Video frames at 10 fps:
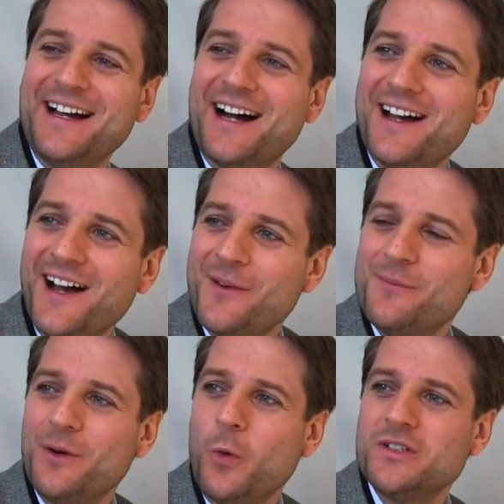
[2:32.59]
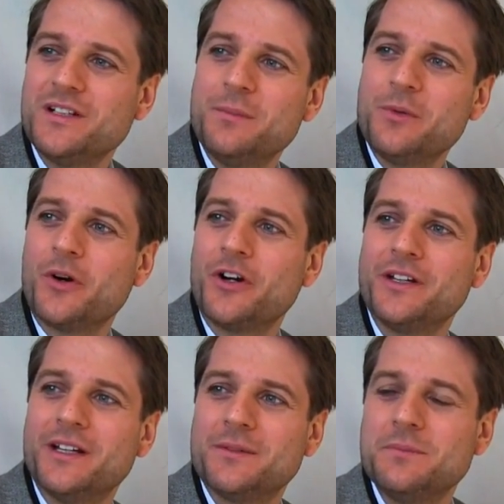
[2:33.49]
I, I'm always a little bit
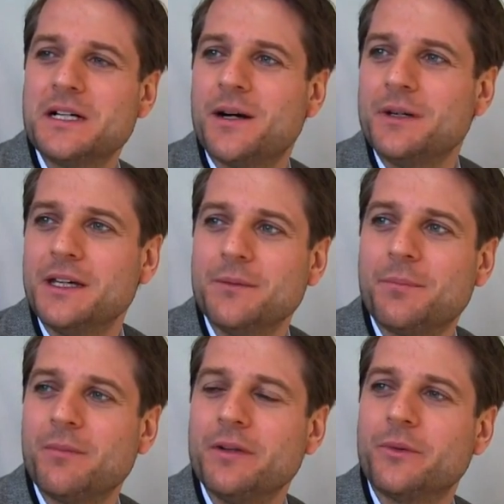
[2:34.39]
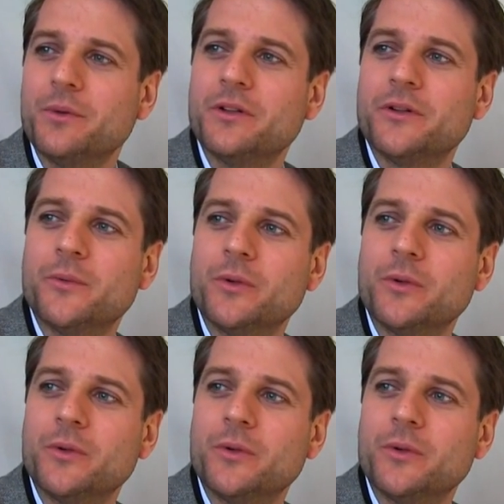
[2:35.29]
worried that becoming public will,